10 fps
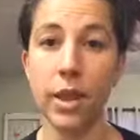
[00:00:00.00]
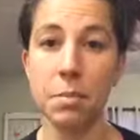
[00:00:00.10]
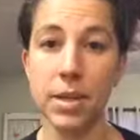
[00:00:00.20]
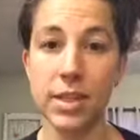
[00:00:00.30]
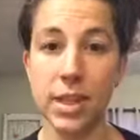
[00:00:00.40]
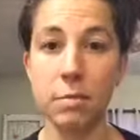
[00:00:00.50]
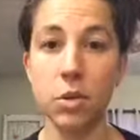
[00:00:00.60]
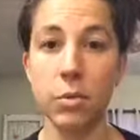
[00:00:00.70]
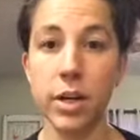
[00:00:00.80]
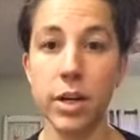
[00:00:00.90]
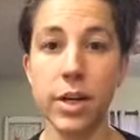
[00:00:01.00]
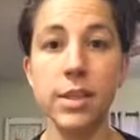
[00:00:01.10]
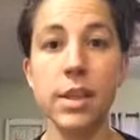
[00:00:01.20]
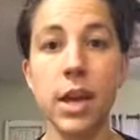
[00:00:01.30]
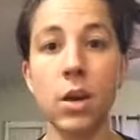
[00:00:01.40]
like my stable what it
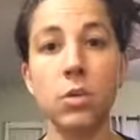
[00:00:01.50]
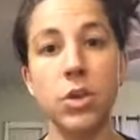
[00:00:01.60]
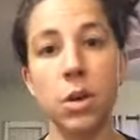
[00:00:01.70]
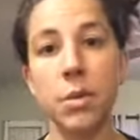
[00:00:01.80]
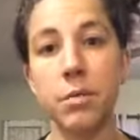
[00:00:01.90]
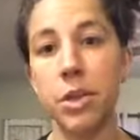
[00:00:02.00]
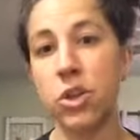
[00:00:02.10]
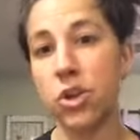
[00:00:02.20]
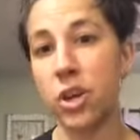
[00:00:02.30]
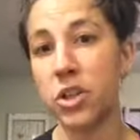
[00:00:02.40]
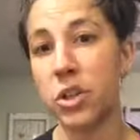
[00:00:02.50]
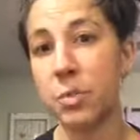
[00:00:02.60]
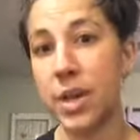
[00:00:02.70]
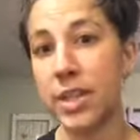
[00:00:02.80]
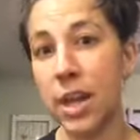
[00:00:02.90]
is and i'll start my reintroductions
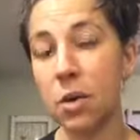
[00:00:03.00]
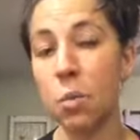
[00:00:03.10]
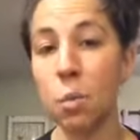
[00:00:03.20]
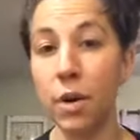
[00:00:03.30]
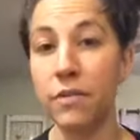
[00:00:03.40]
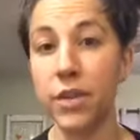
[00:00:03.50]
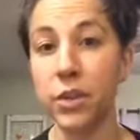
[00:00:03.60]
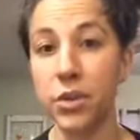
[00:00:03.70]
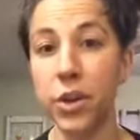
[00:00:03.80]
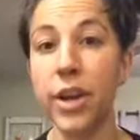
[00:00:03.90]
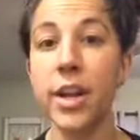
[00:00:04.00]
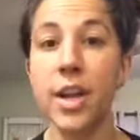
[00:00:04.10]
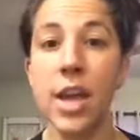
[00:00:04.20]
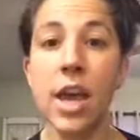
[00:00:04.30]
based on what feels good